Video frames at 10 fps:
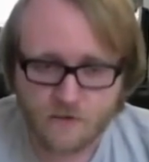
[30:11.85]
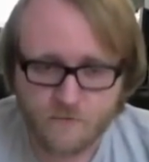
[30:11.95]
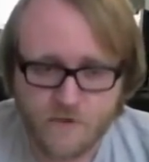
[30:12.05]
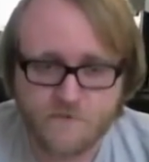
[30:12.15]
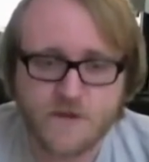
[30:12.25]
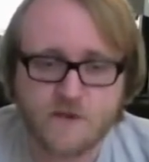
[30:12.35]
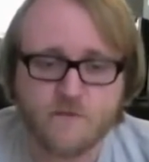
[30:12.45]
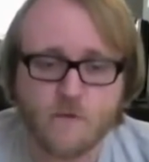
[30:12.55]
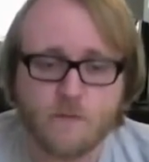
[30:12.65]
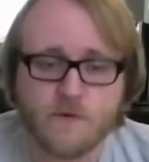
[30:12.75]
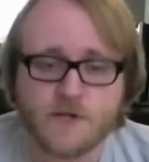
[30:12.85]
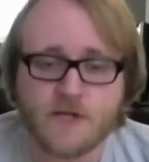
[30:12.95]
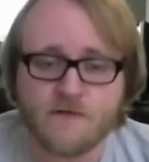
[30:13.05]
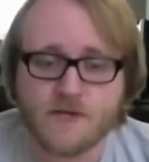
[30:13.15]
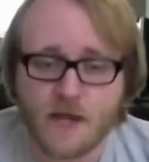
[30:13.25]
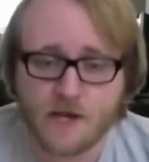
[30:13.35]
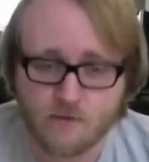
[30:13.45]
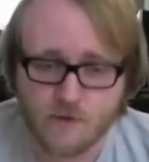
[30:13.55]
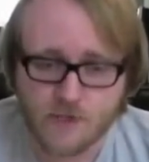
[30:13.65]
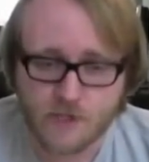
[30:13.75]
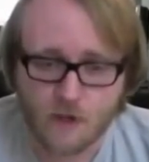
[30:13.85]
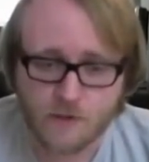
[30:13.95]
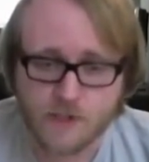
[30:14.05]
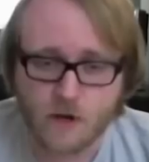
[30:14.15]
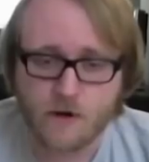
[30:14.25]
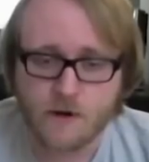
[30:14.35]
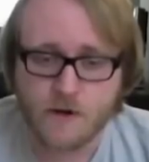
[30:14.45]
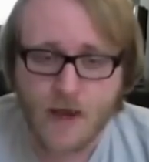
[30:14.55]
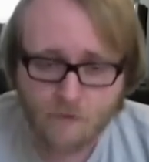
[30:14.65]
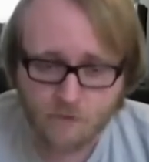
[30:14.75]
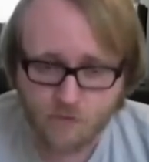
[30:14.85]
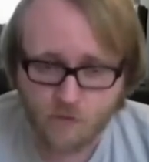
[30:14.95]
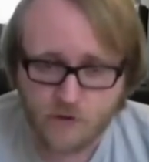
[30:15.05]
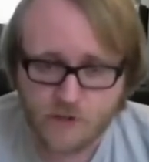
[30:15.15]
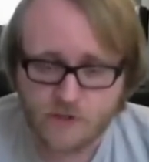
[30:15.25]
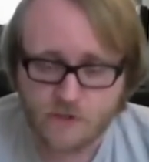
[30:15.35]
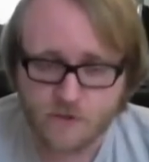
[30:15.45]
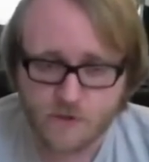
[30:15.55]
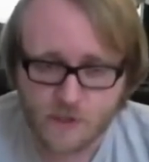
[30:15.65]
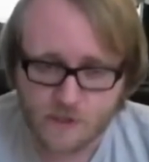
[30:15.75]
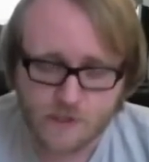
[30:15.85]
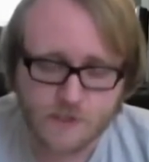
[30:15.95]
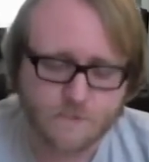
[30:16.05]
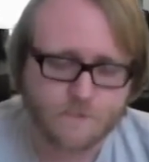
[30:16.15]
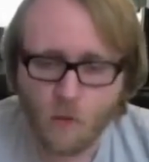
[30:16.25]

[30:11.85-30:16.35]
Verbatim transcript: 54% of sexual assaults are not reported to the police.